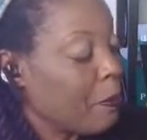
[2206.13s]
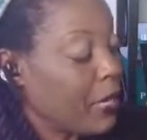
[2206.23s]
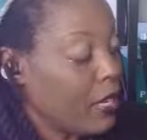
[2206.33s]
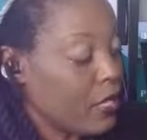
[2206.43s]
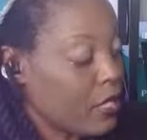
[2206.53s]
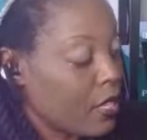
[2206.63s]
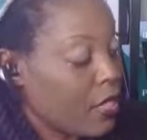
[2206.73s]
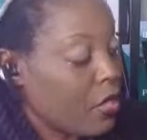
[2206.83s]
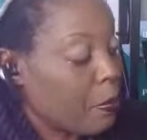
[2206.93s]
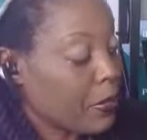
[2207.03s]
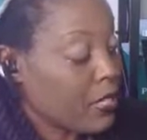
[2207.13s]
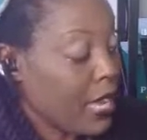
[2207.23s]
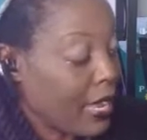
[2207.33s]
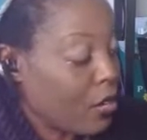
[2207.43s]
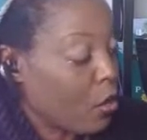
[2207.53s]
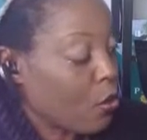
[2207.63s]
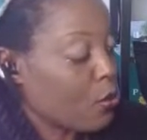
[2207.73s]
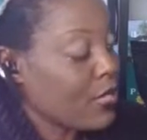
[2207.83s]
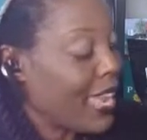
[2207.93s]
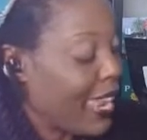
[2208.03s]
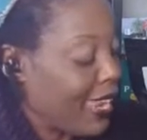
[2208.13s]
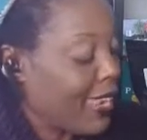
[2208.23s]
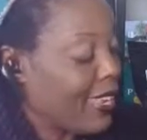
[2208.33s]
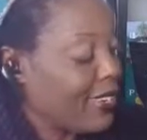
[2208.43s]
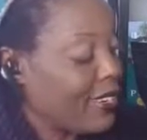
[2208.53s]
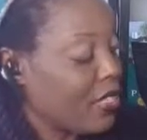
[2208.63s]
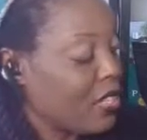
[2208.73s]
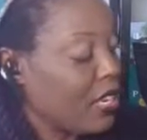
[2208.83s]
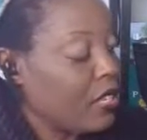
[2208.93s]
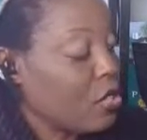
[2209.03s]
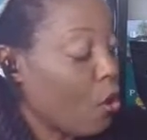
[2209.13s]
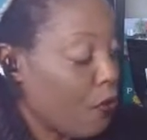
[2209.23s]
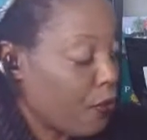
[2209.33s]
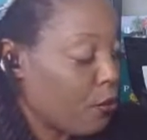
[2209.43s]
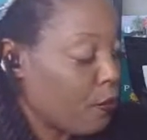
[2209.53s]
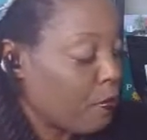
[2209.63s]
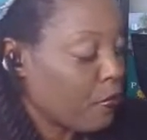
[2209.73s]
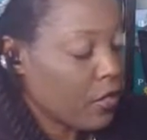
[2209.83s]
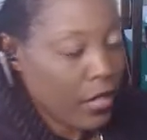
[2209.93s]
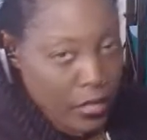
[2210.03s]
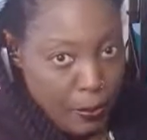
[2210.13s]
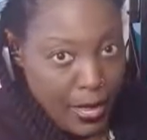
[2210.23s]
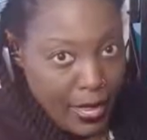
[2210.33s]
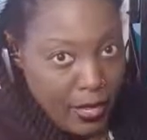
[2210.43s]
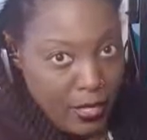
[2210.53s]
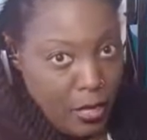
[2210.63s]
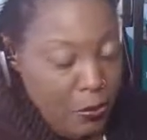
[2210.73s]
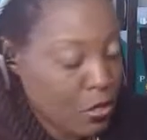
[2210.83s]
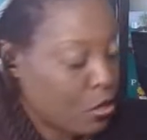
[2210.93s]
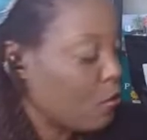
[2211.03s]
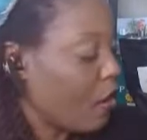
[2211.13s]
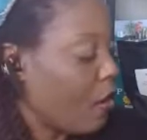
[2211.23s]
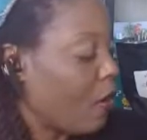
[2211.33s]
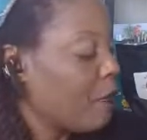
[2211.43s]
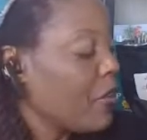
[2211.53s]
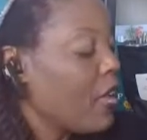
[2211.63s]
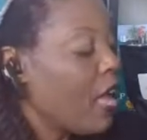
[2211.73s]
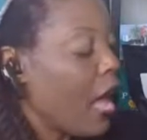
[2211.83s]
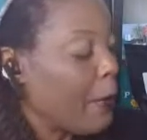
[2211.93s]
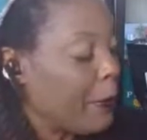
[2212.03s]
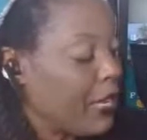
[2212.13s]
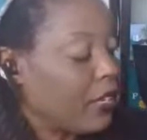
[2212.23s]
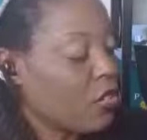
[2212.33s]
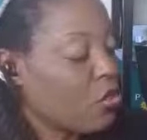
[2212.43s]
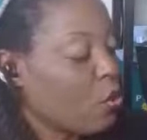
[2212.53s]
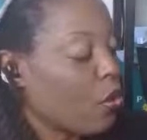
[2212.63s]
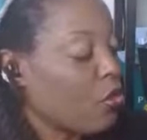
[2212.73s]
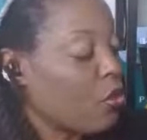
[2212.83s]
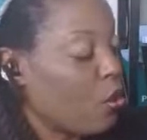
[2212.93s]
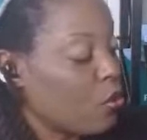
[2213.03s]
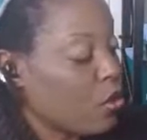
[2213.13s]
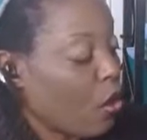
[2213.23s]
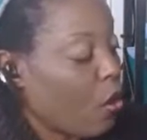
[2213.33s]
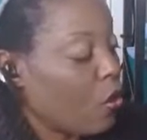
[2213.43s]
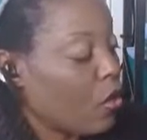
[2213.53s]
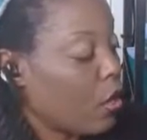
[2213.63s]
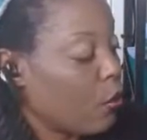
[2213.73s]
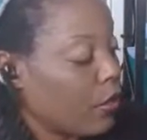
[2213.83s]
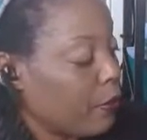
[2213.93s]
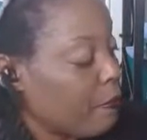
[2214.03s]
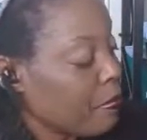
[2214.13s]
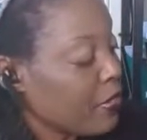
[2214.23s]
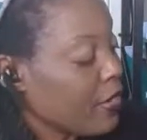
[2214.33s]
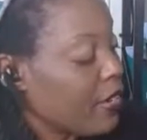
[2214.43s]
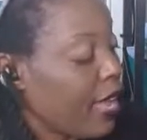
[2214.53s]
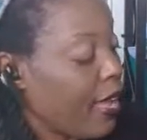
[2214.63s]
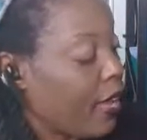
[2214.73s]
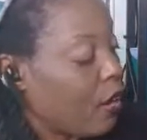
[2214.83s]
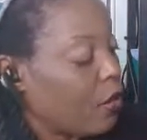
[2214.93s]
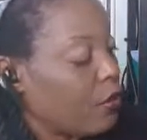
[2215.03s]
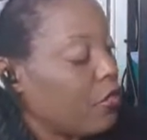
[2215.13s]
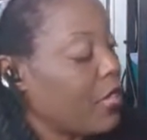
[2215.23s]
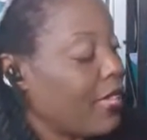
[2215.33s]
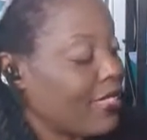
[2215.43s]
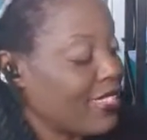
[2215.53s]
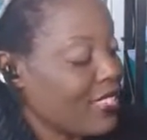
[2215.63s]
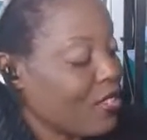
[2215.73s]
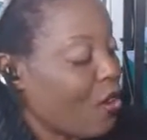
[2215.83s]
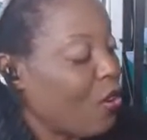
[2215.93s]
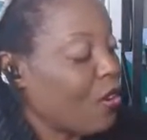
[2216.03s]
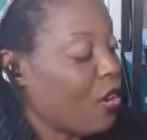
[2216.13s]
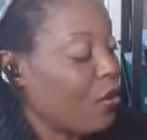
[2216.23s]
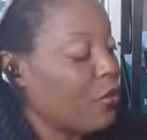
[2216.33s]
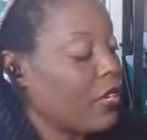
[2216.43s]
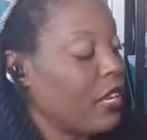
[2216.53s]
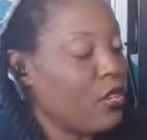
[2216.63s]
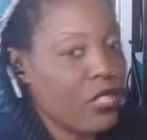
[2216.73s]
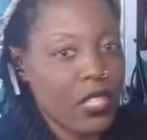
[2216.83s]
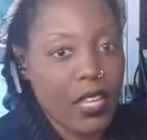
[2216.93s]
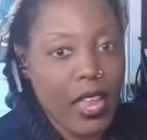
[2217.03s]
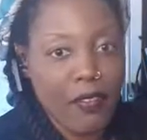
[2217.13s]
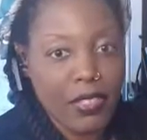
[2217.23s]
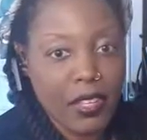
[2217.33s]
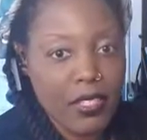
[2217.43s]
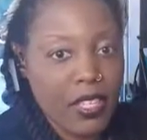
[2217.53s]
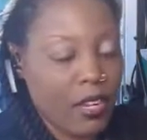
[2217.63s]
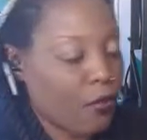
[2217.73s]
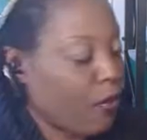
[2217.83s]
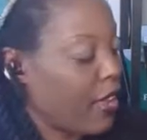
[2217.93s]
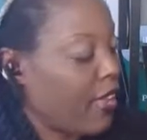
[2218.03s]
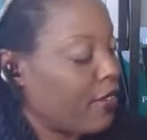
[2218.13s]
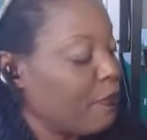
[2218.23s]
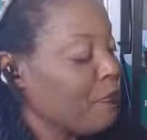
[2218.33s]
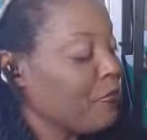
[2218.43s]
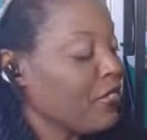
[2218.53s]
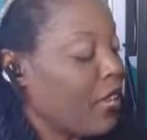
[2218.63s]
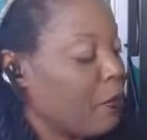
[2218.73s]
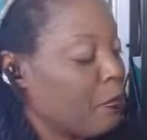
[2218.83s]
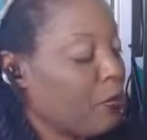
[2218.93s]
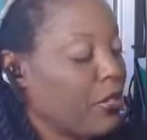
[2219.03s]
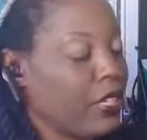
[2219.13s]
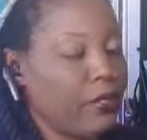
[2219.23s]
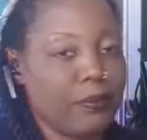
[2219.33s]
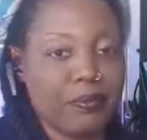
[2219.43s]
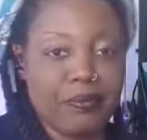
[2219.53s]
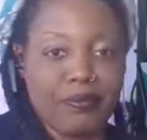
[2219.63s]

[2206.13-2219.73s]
beets, the potatoes, and the tofu, that's my egg substitute, y'all. I'm making sure those are all coated. Now that this is all coated, and you see everything is getting red and pretty.